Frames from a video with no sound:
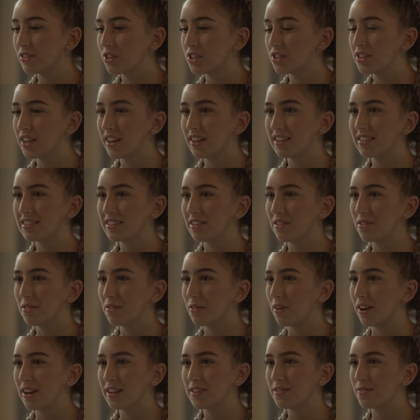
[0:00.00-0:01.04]
Just that it's so
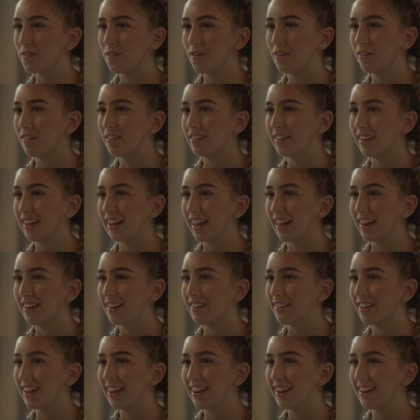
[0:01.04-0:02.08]
graceful and like
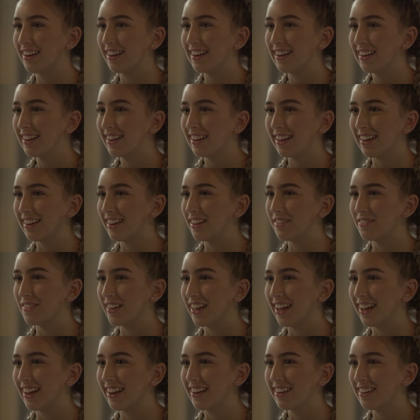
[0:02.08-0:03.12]
elegant. I love
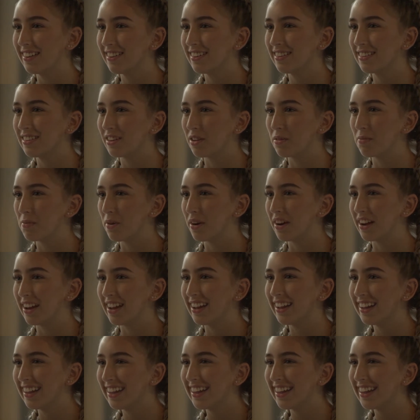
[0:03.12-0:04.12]
that. It's so pretty.